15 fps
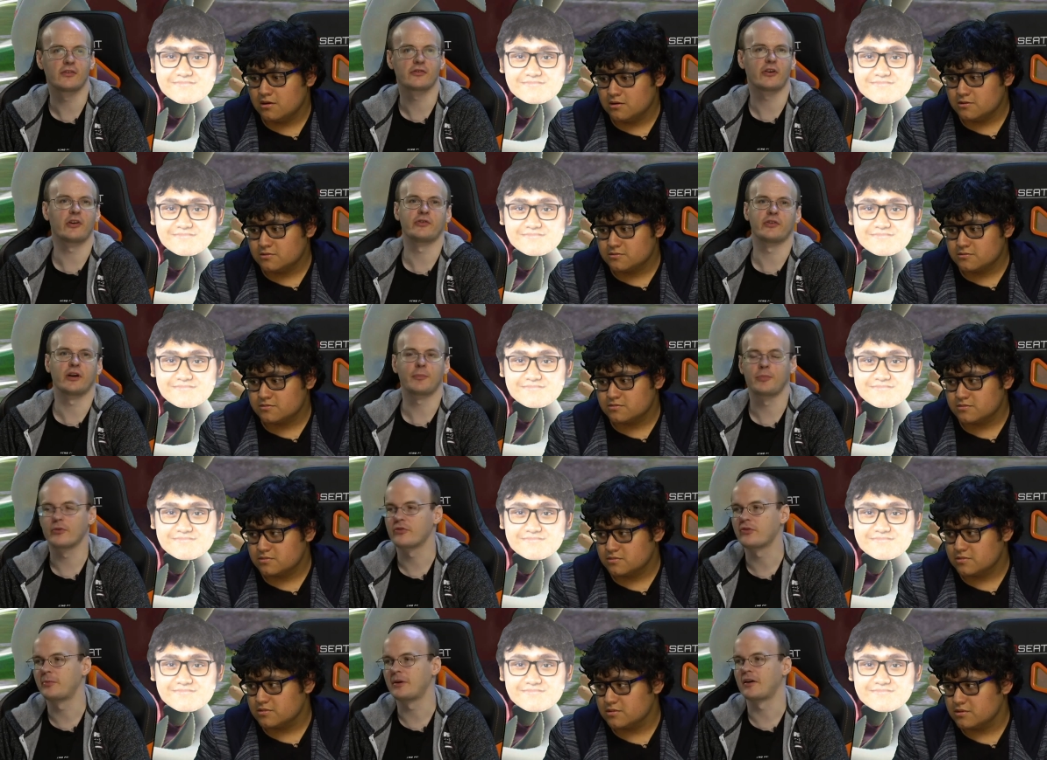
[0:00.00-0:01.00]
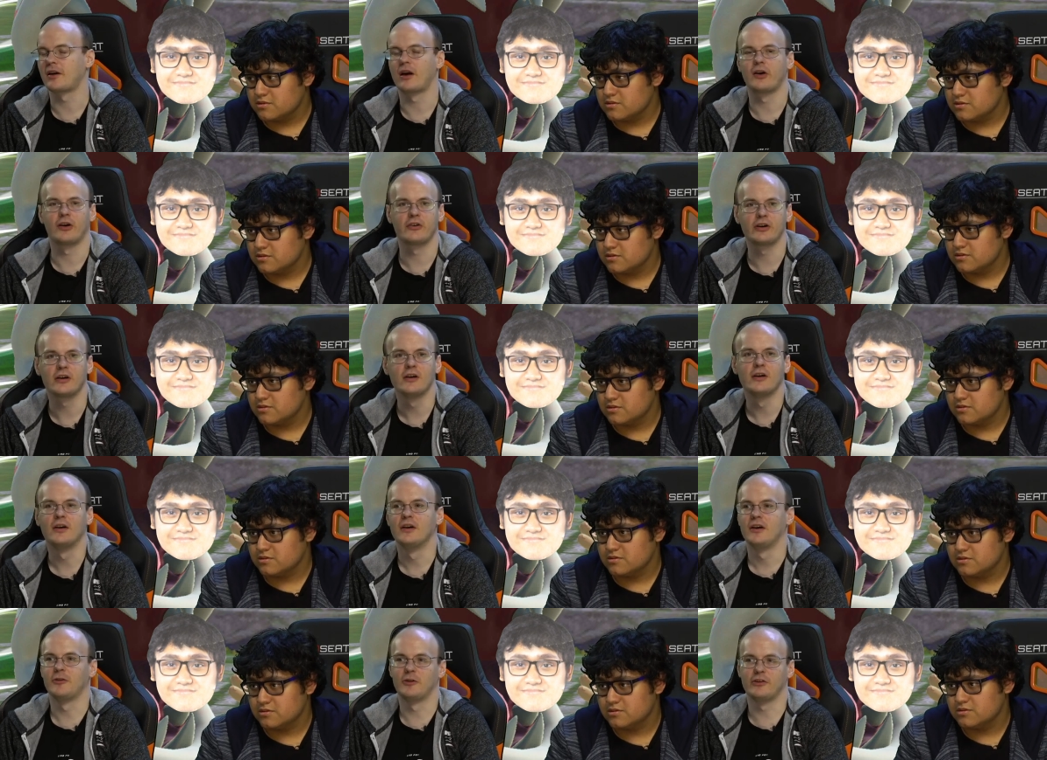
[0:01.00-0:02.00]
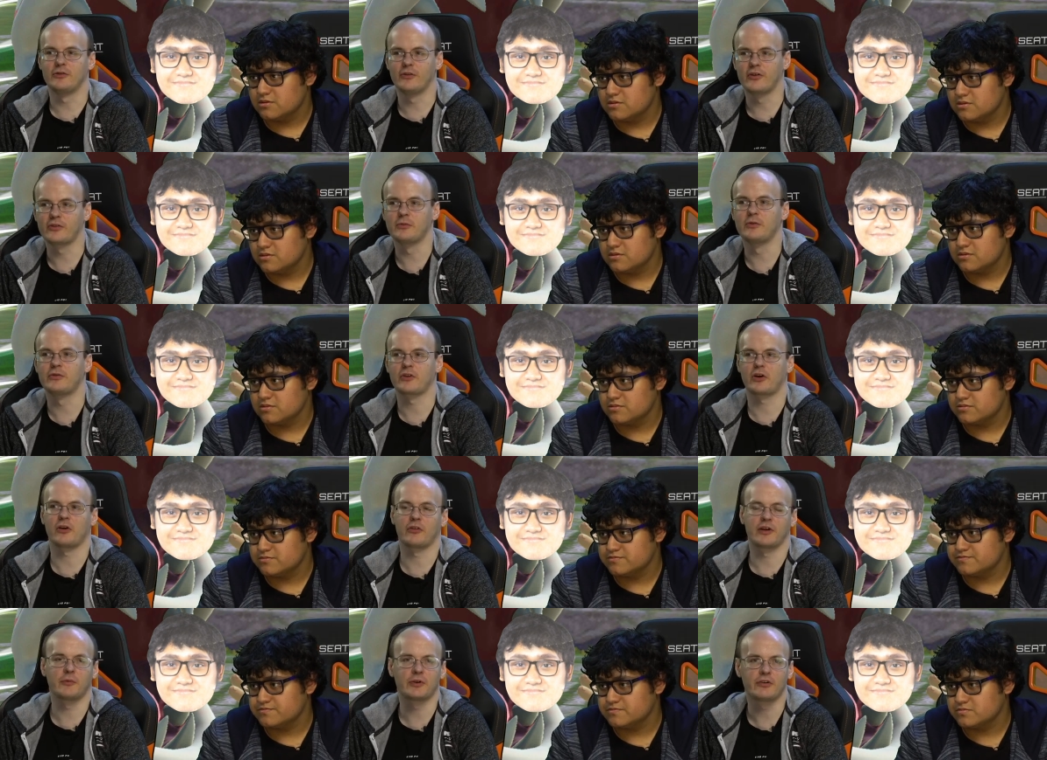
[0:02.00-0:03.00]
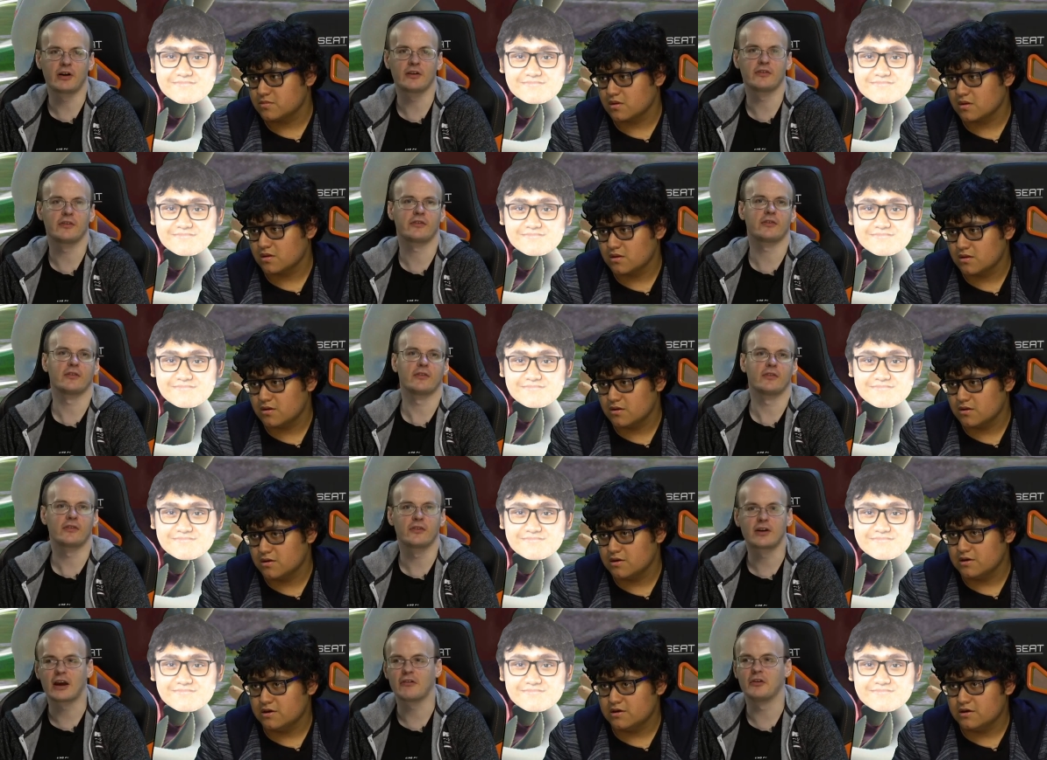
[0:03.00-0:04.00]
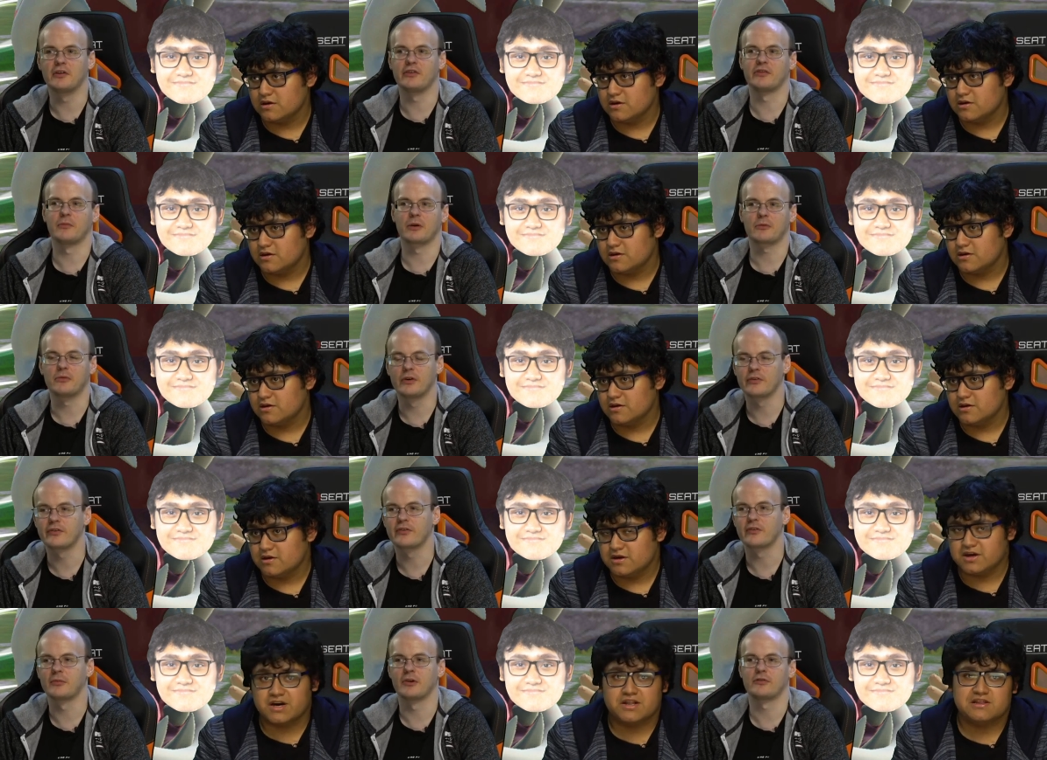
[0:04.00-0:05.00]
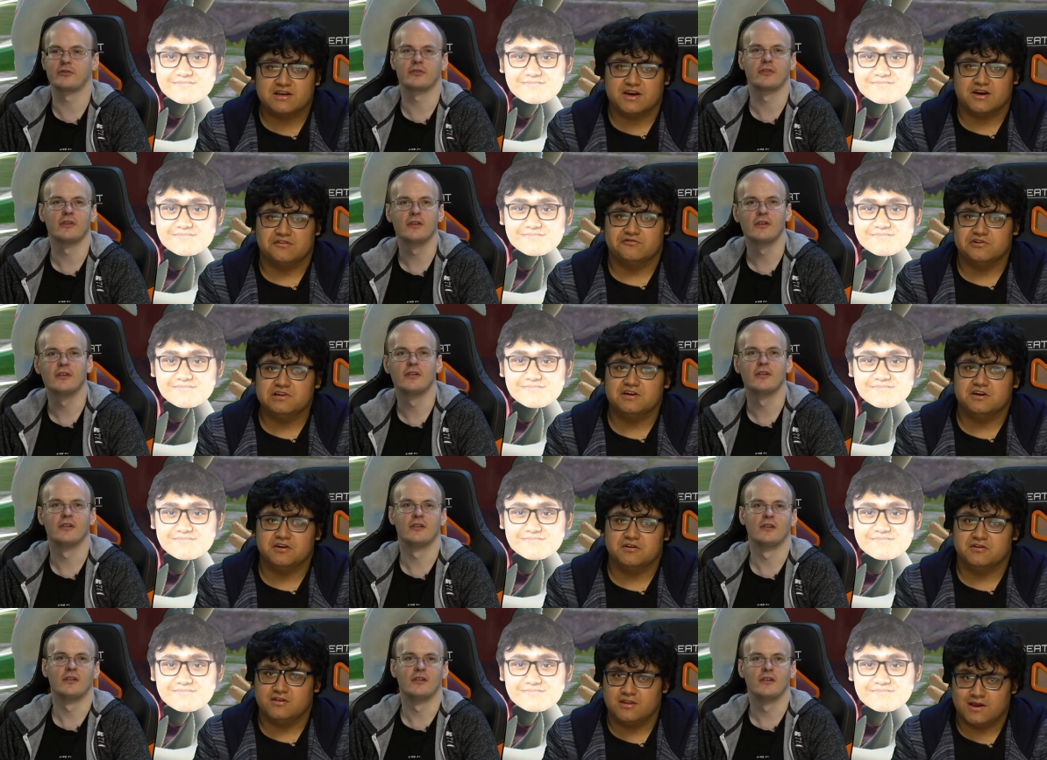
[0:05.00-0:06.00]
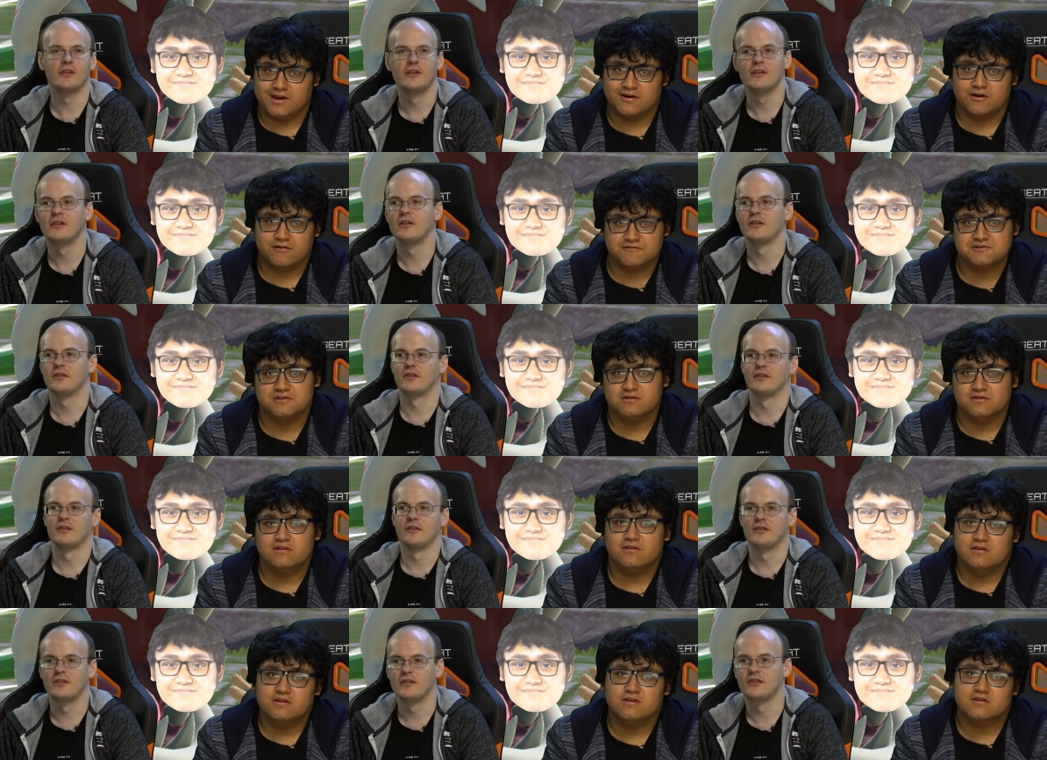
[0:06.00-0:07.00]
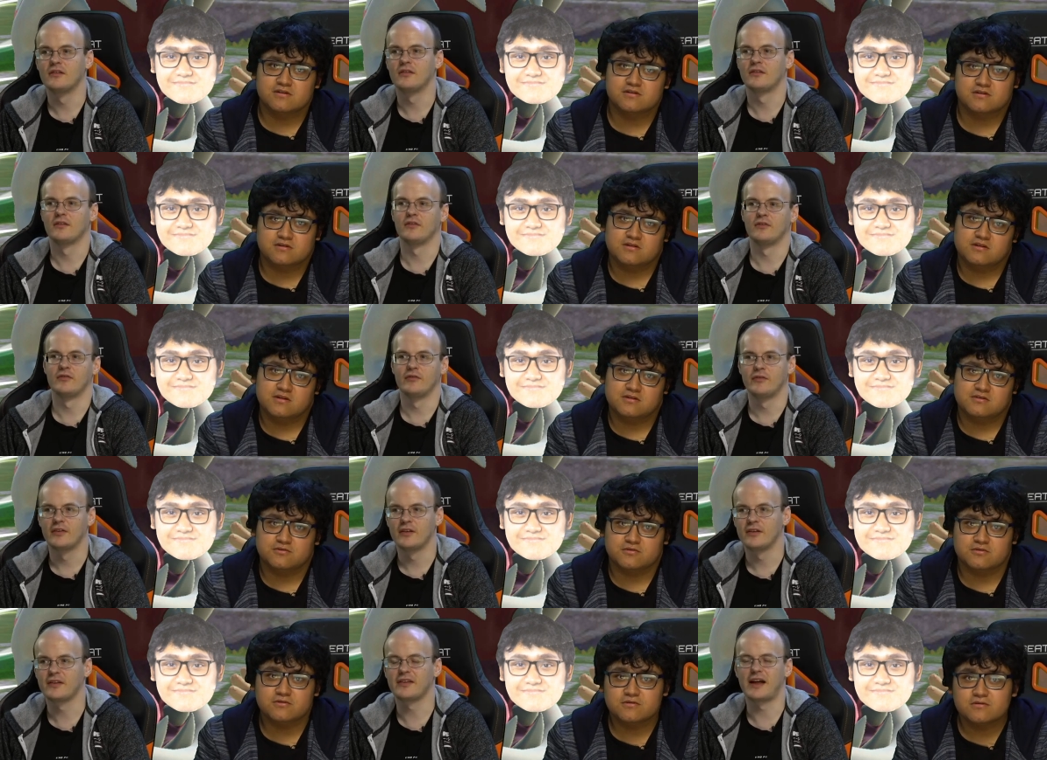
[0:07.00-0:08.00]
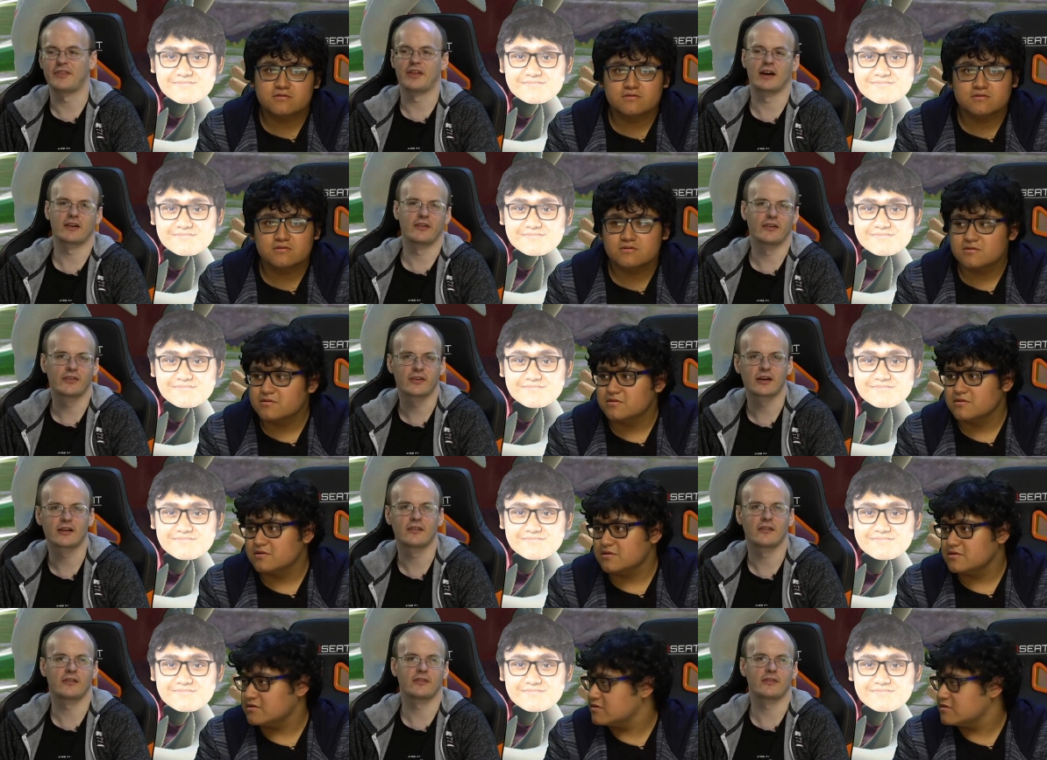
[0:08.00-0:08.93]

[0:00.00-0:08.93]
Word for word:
Speaker 1: to charge it up or spit it out early. You want to do those moves early when you're at a distance. You can't really use them up close. He has
Speaker 2: much. like a really good nair of shield.
Speaker 1: That's that's true. It's not that good. It's like the